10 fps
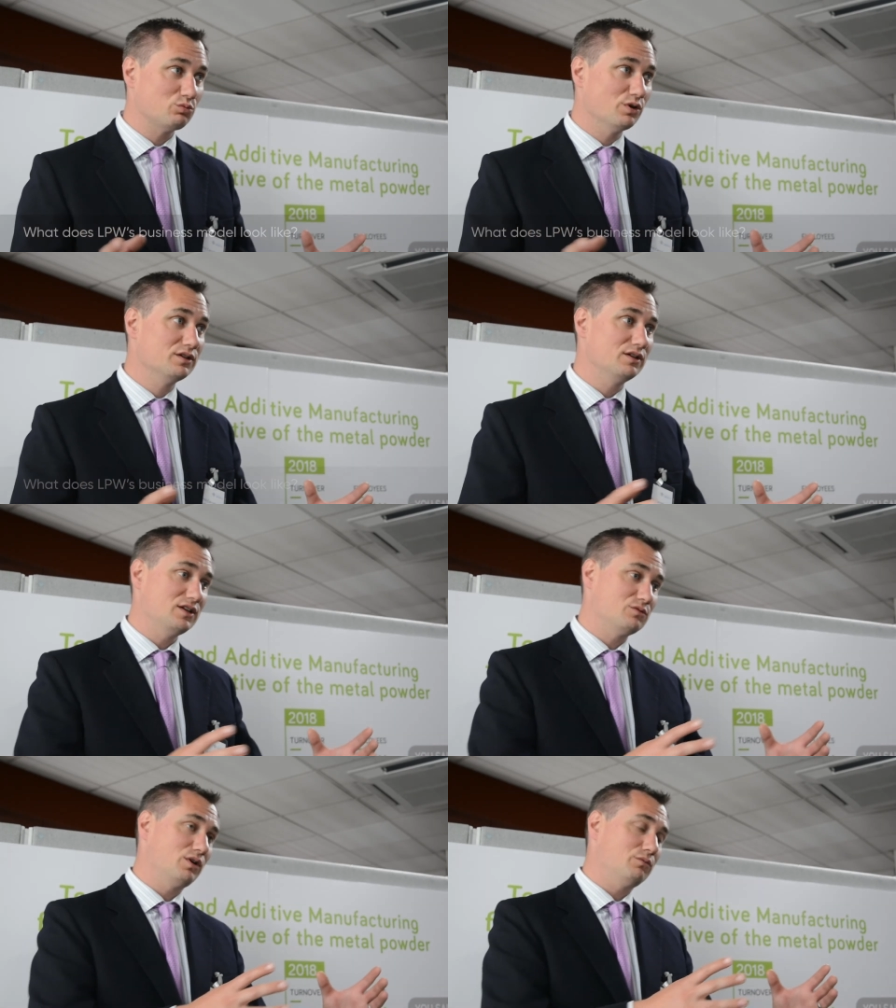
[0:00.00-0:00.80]
One
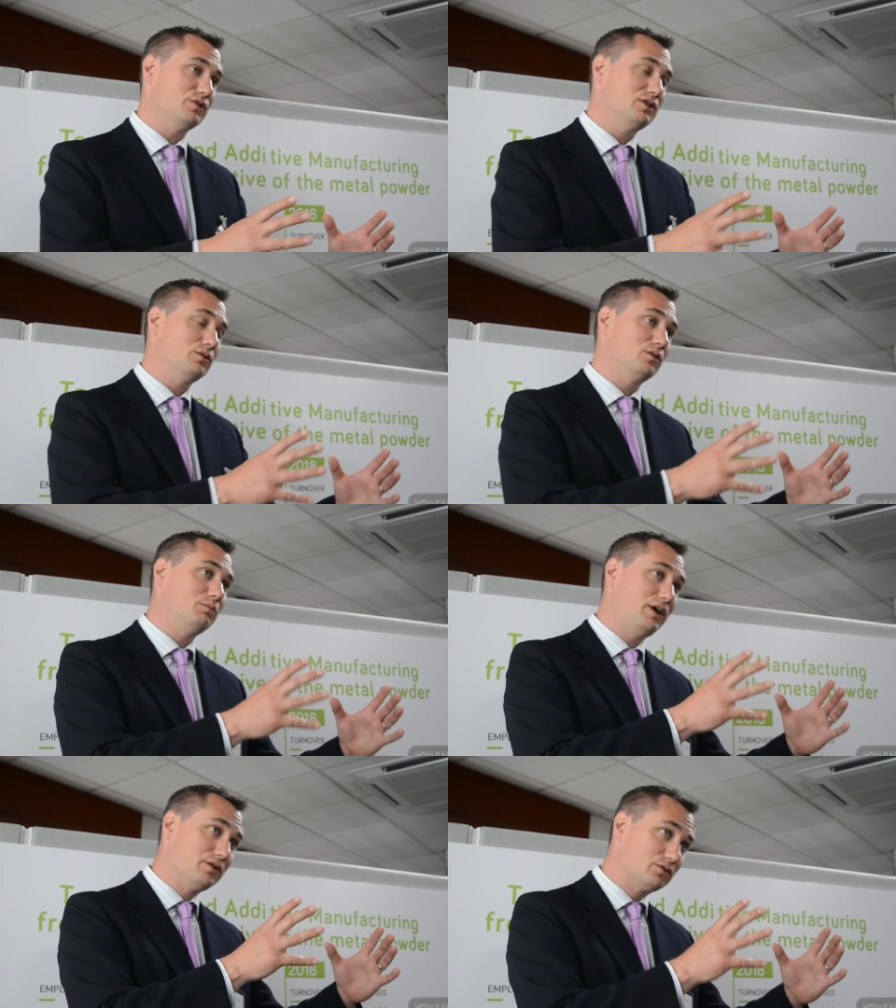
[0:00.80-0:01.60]
is what we call
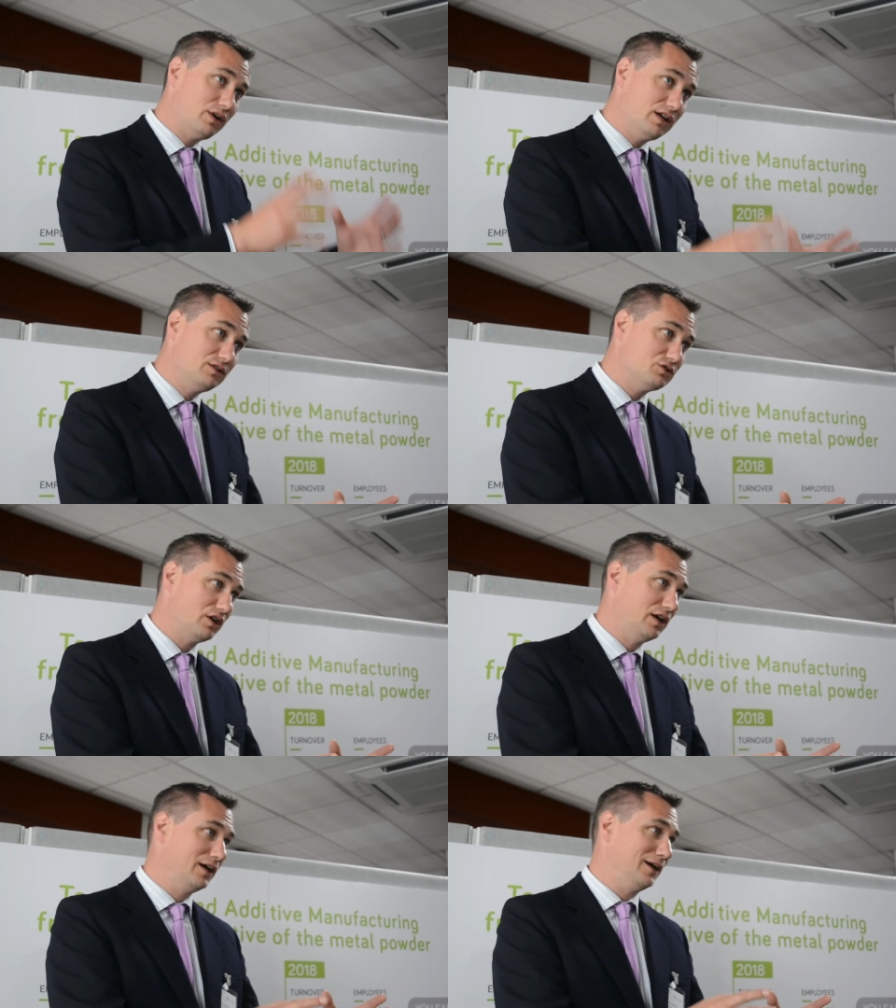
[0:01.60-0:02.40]
powder range,
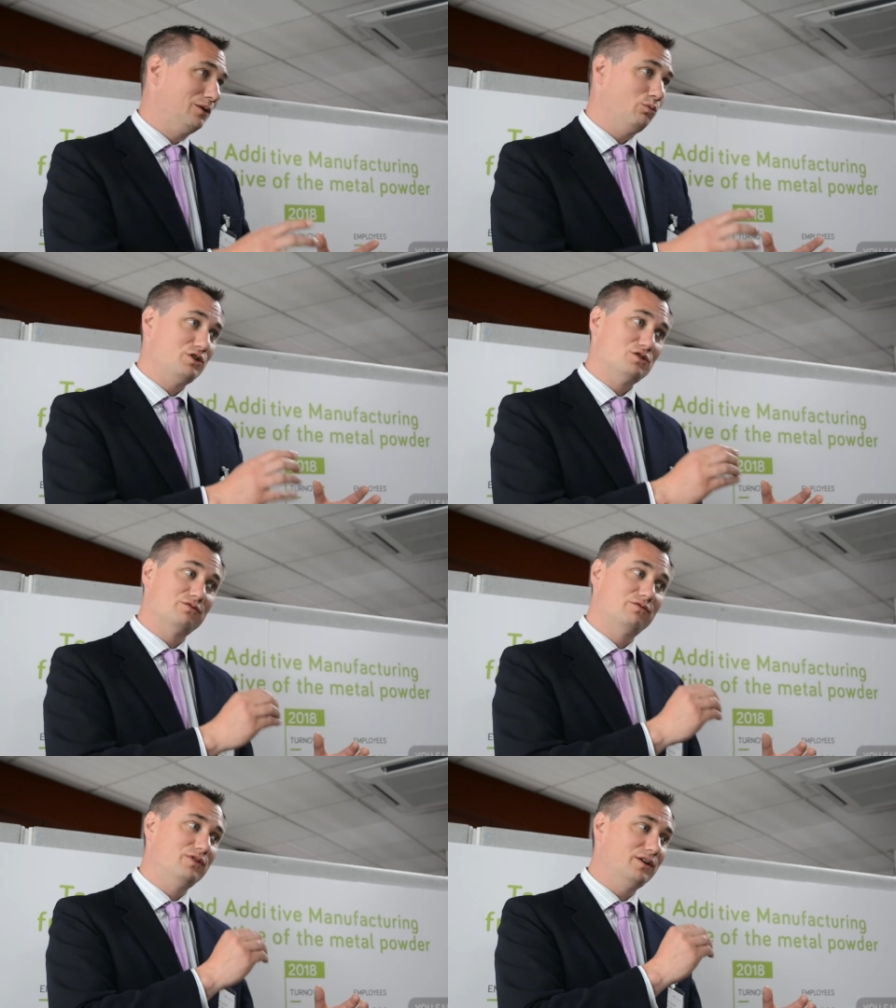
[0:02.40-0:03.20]
which is
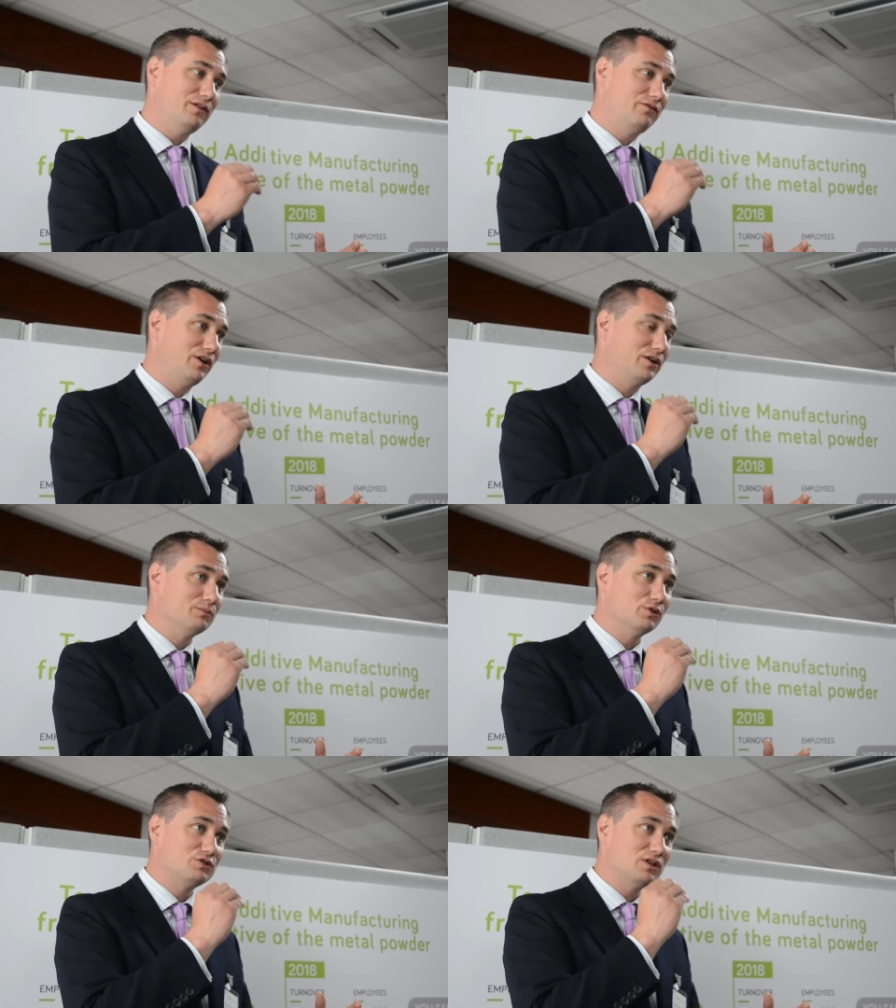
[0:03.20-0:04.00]
uh, very
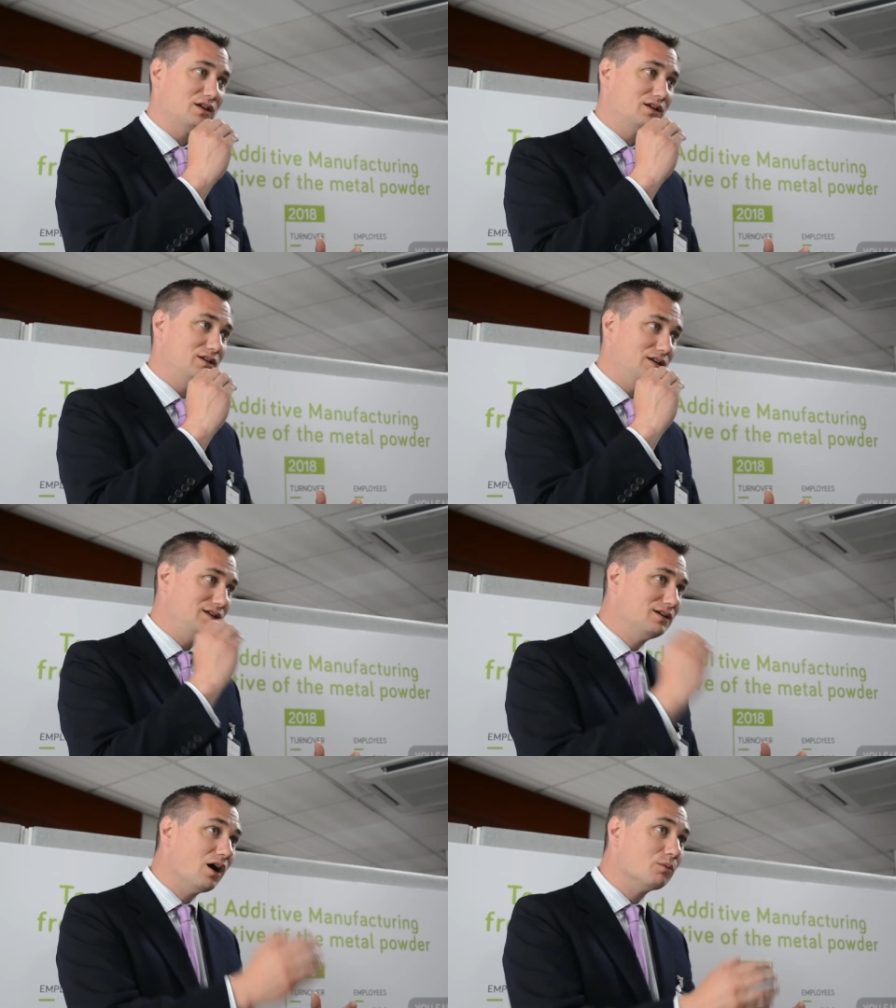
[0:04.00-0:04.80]
much a
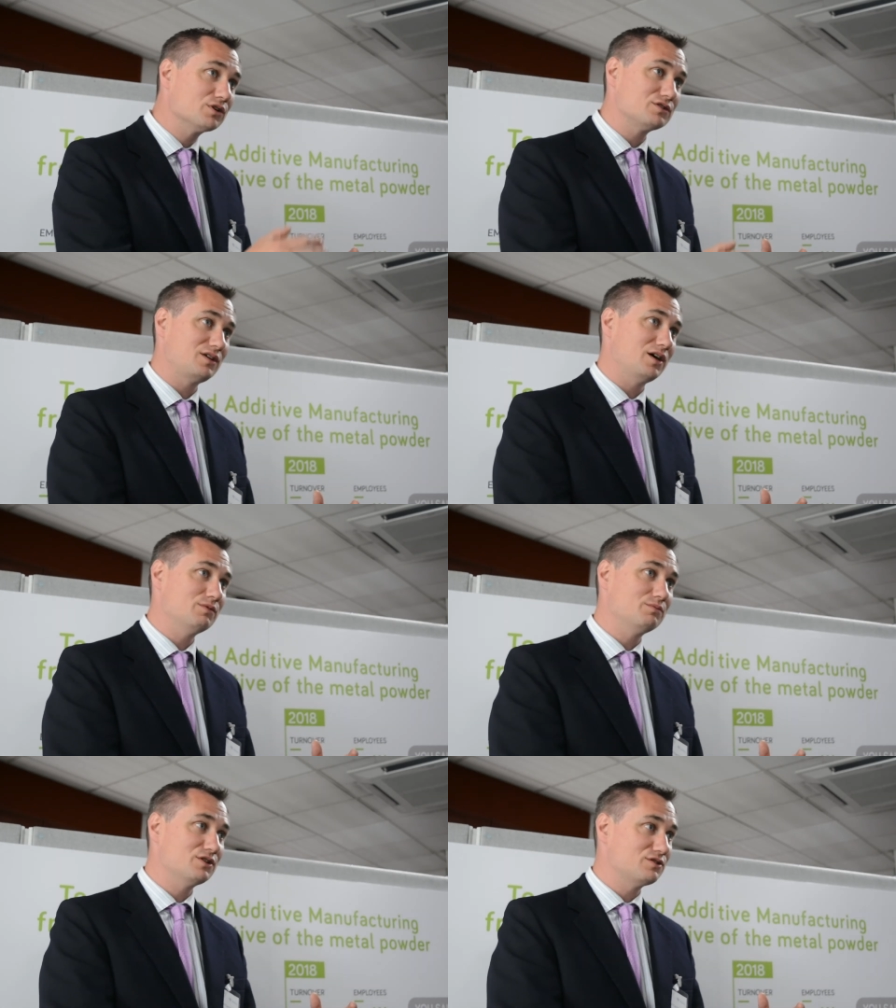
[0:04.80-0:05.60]
e-commerce type
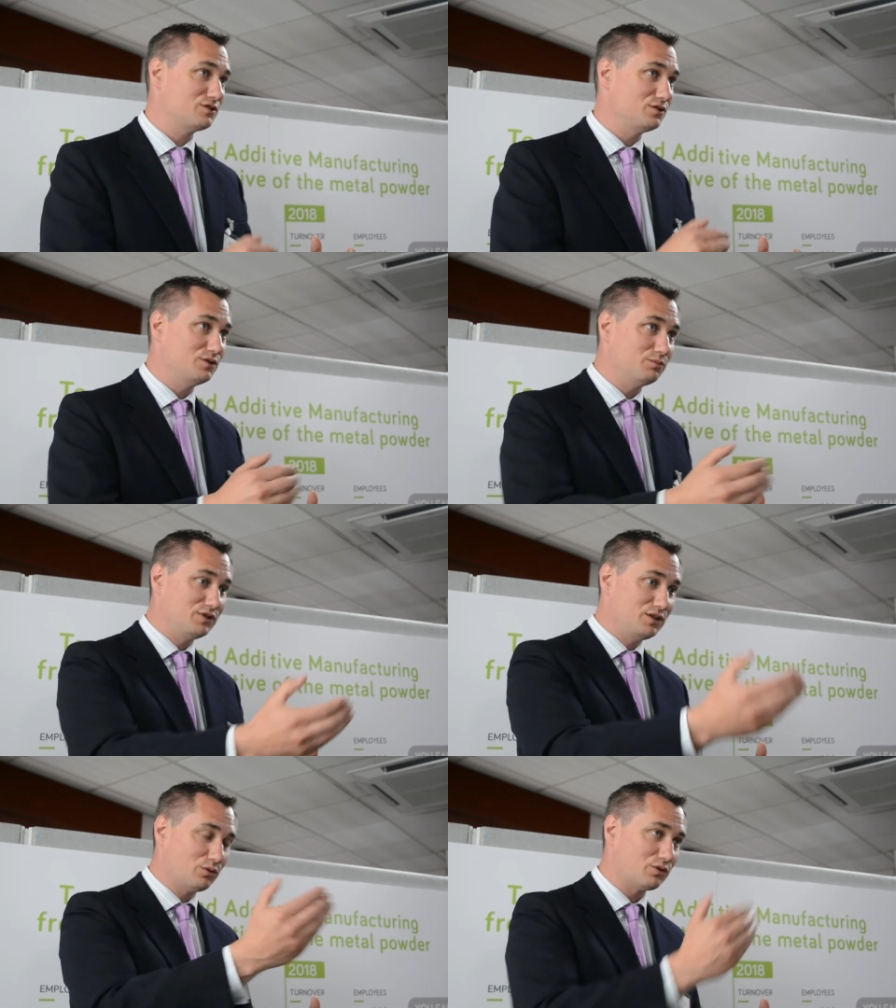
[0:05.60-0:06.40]
of business. You, you,
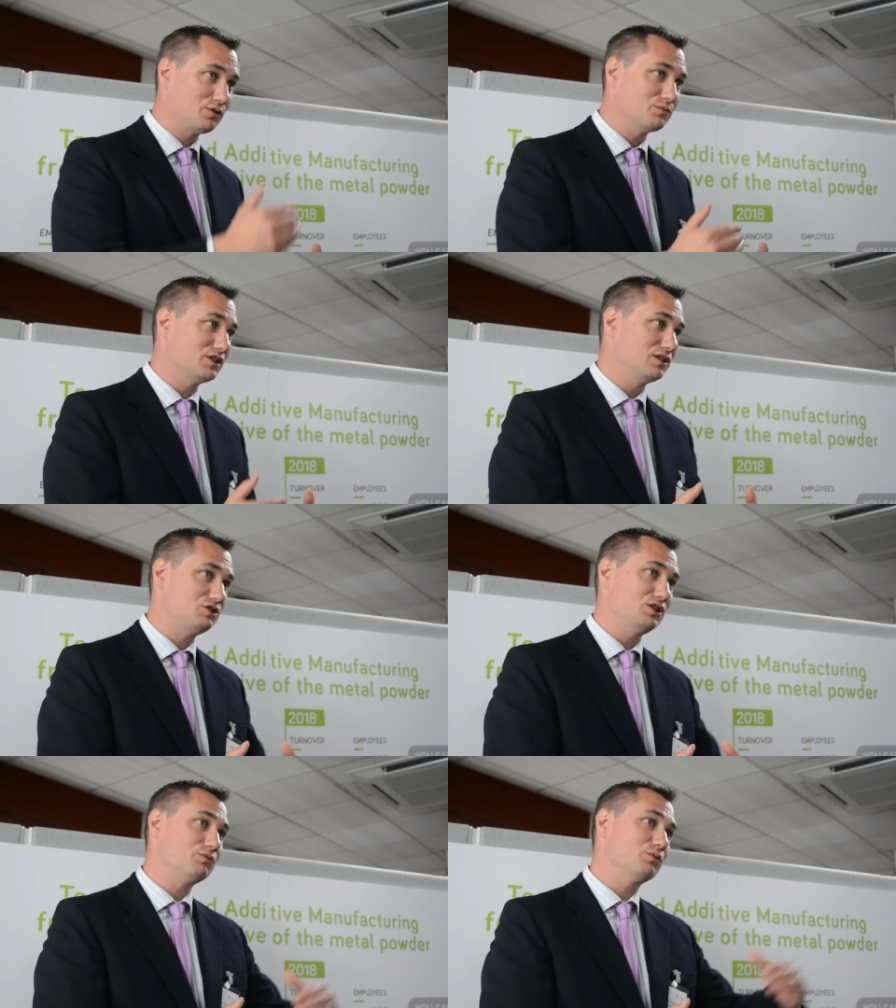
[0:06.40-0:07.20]
the order comes in, it
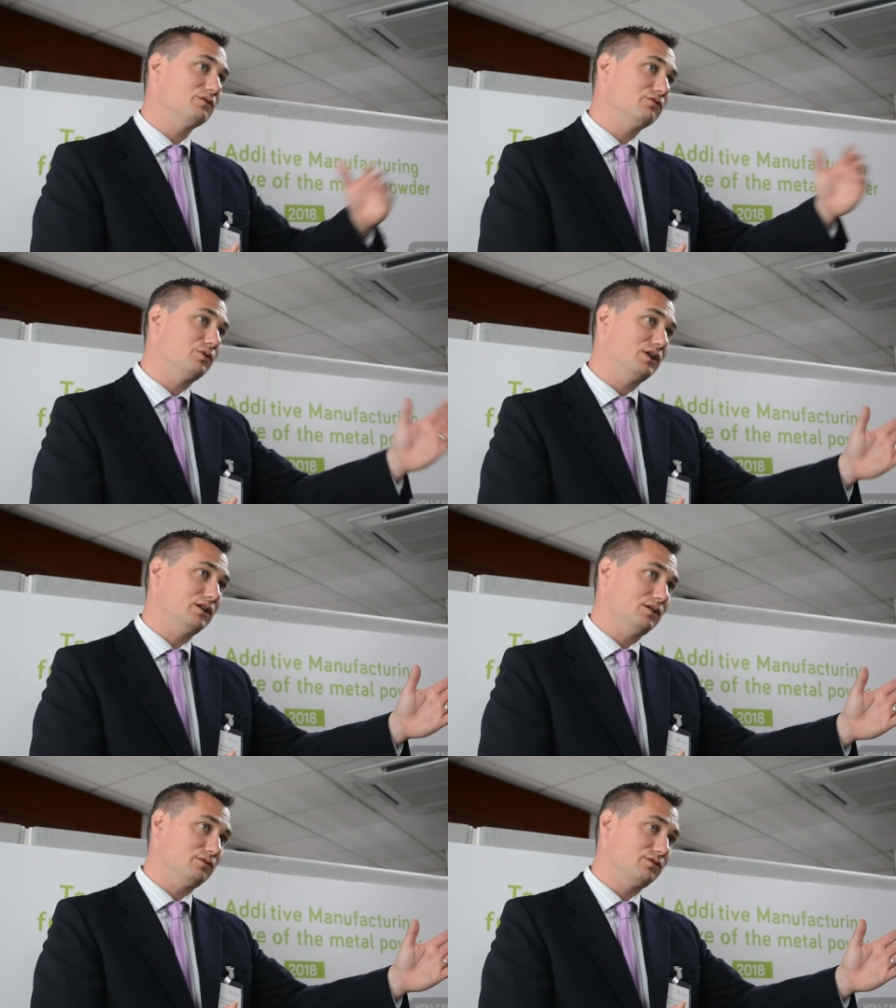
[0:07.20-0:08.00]
ships within 48
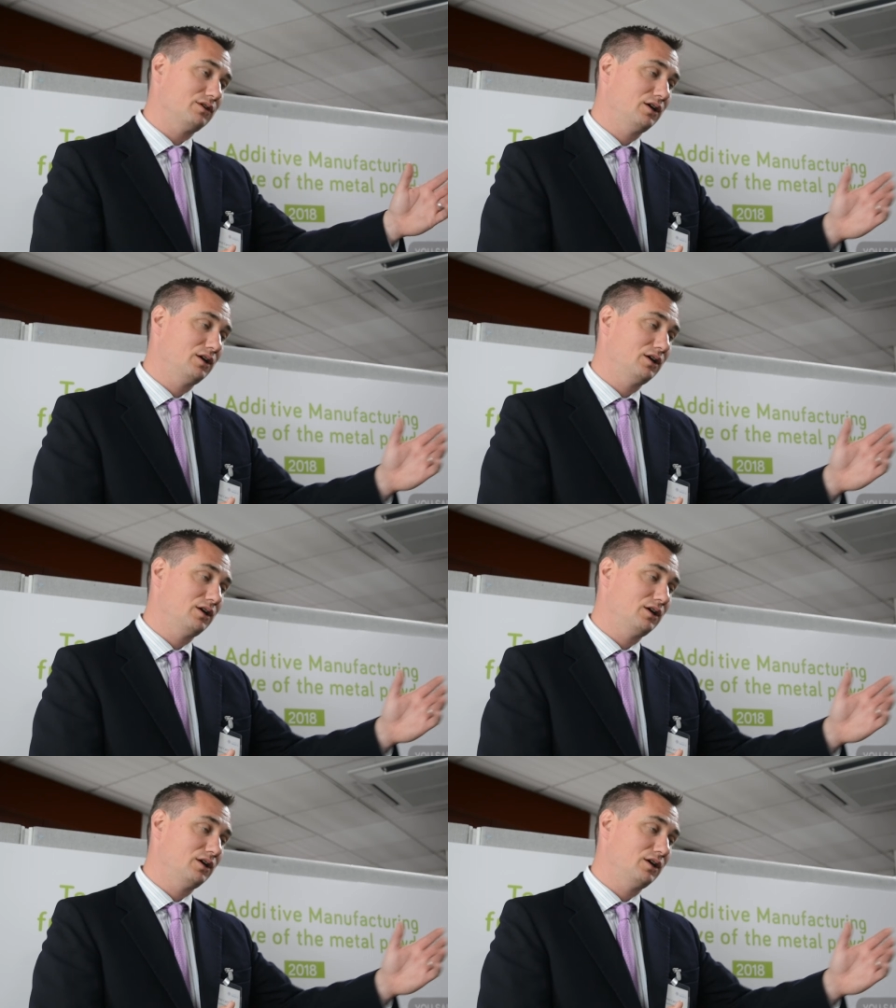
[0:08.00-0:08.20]
hours.